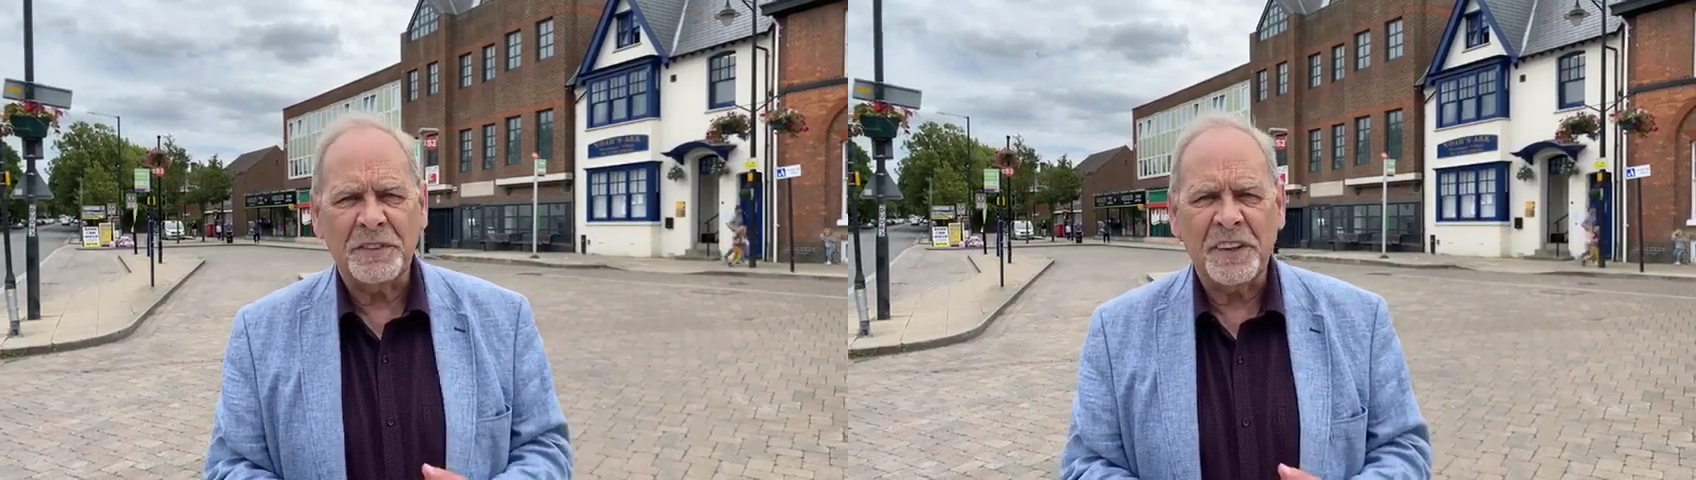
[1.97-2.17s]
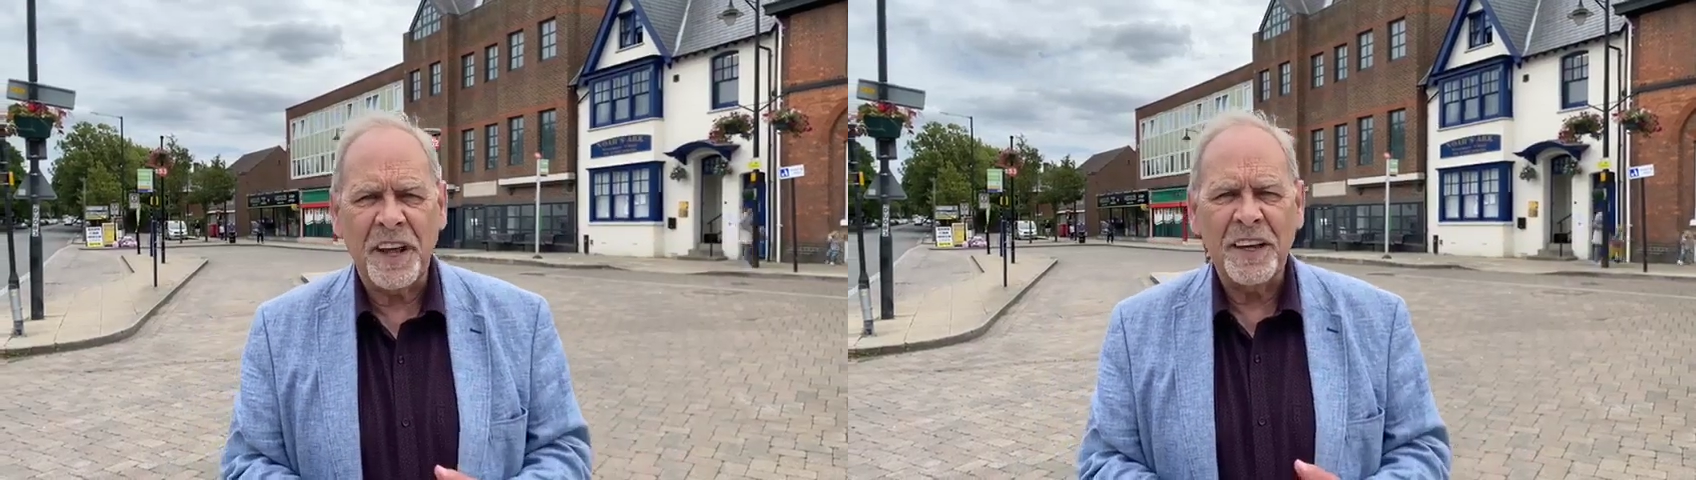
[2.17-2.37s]

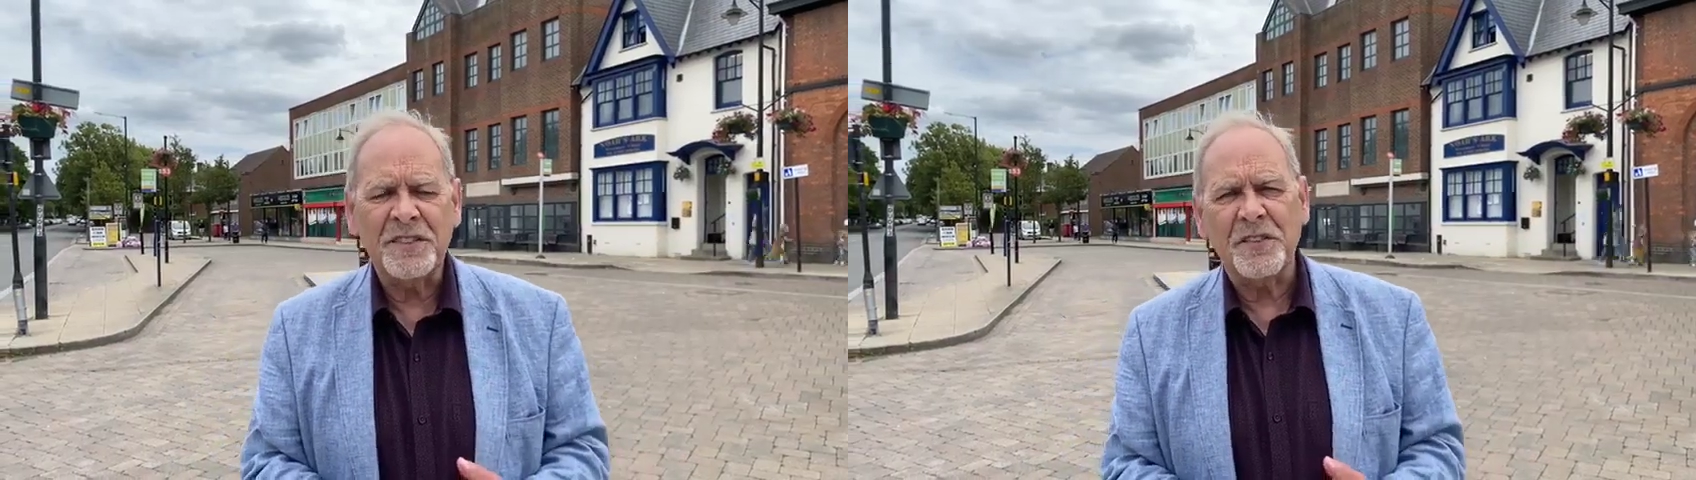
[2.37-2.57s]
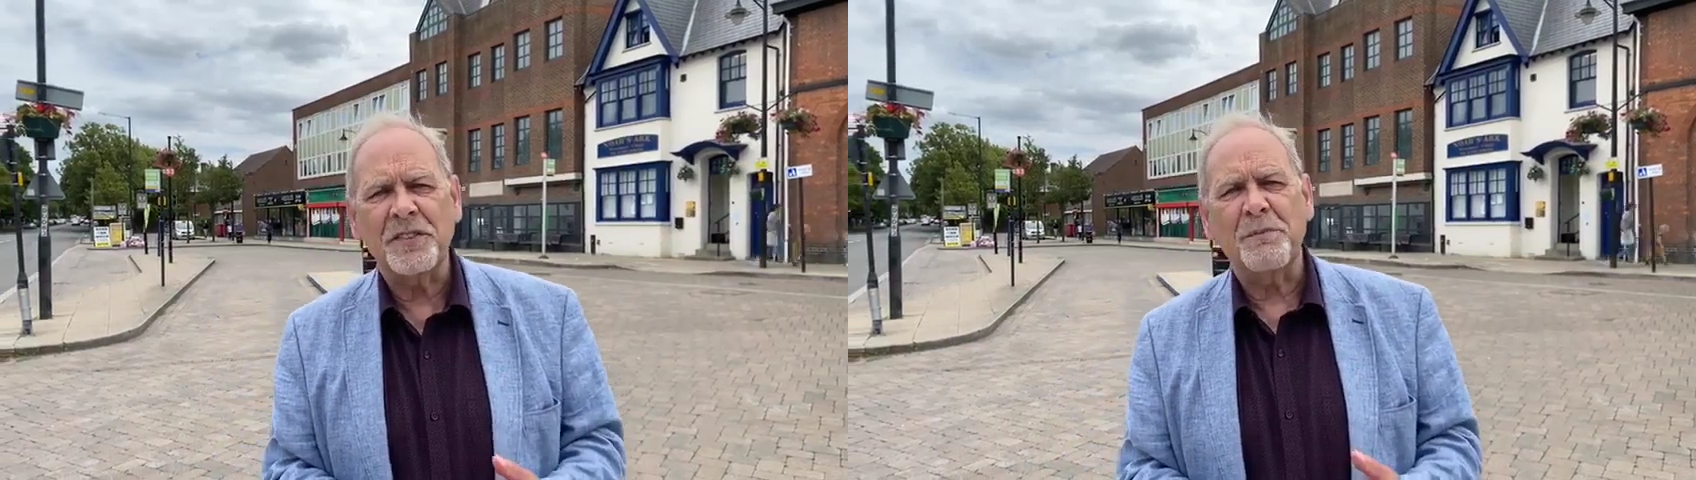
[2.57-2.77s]
today
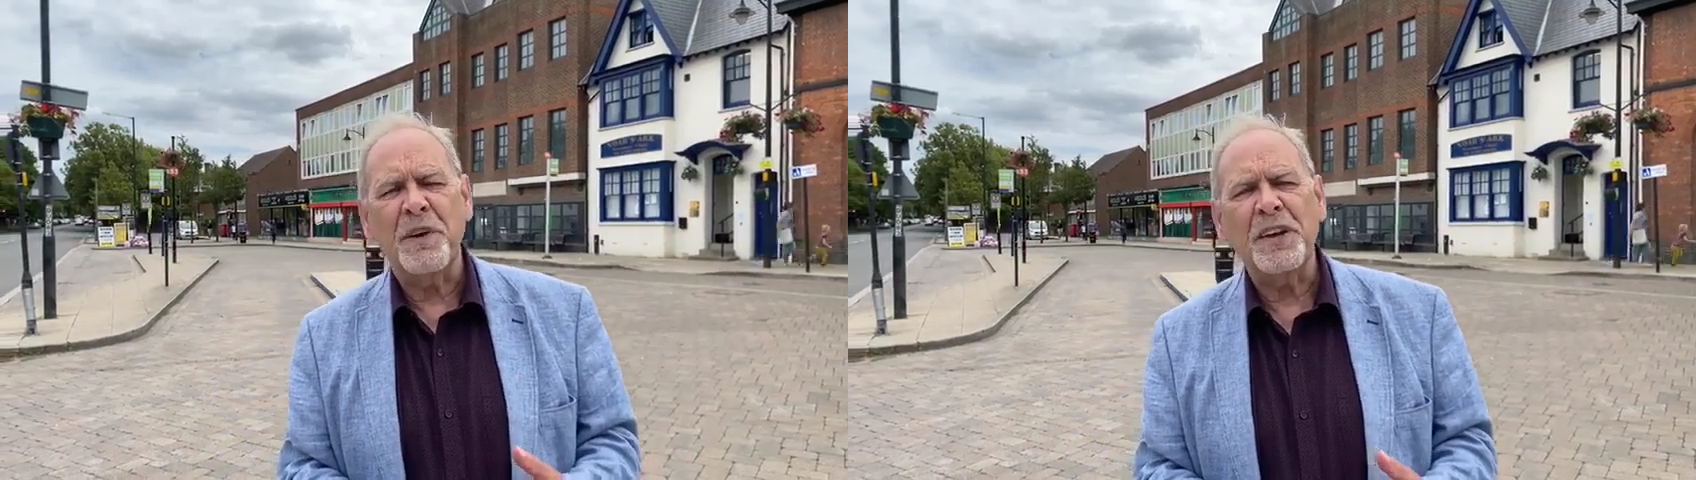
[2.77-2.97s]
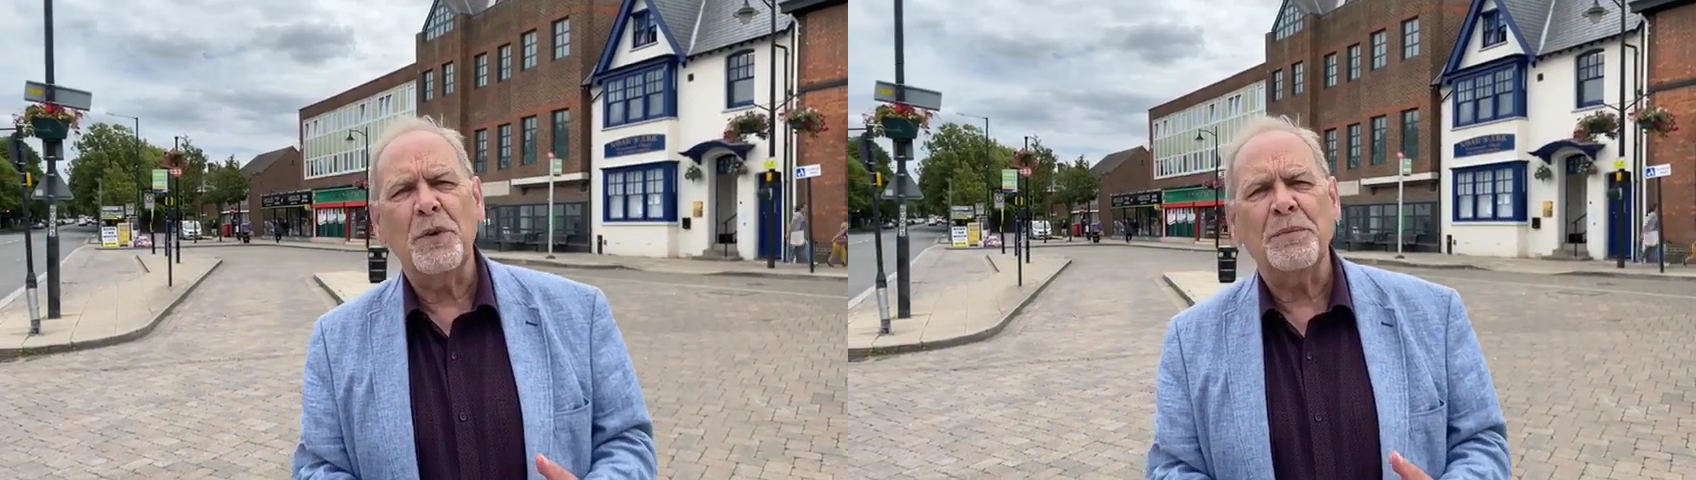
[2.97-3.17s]
just to
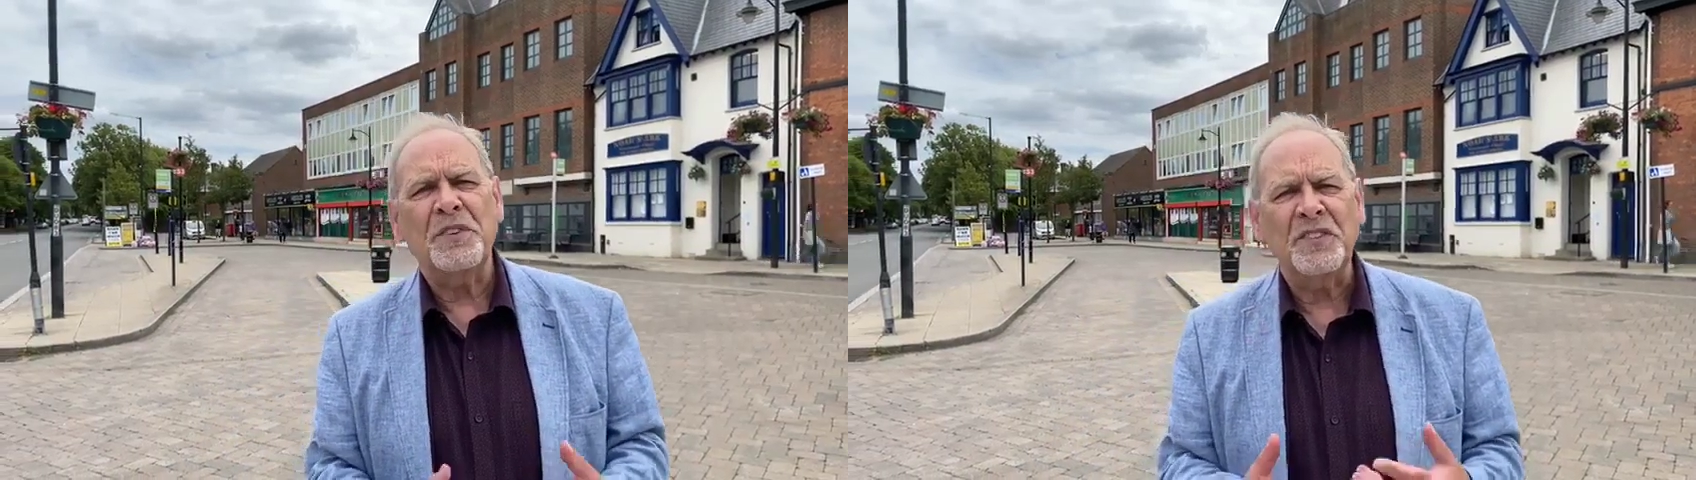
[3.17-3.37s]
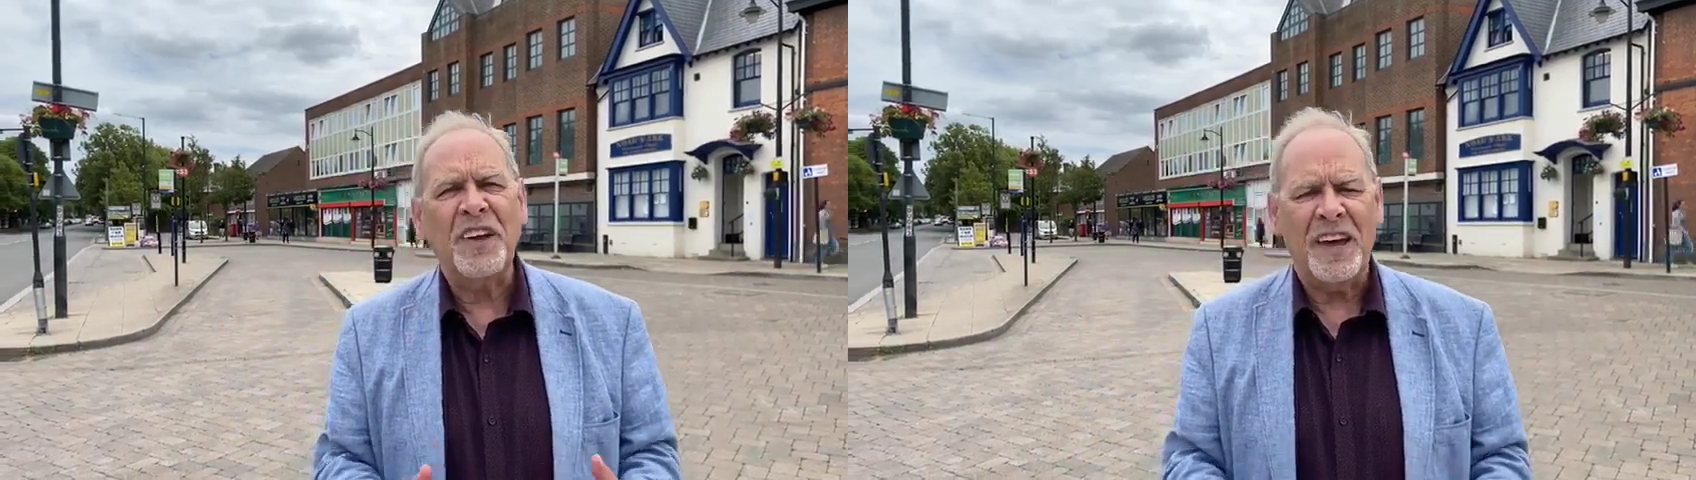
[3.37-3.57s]
bring you up to
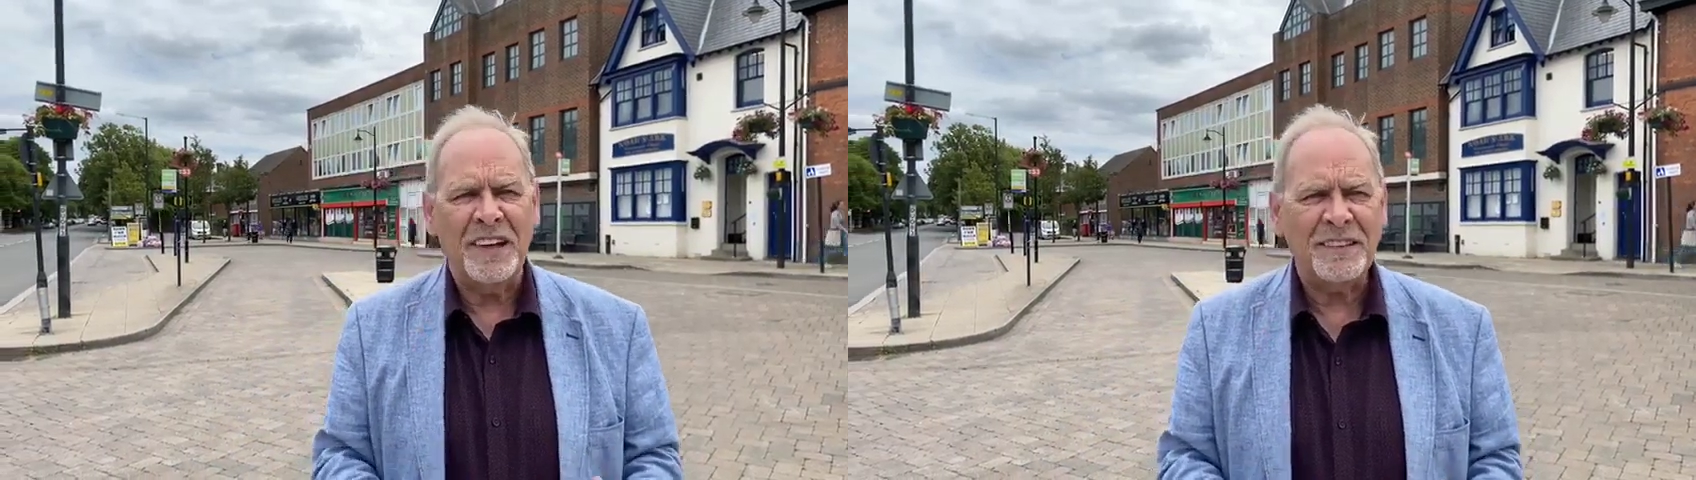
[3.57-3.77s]
date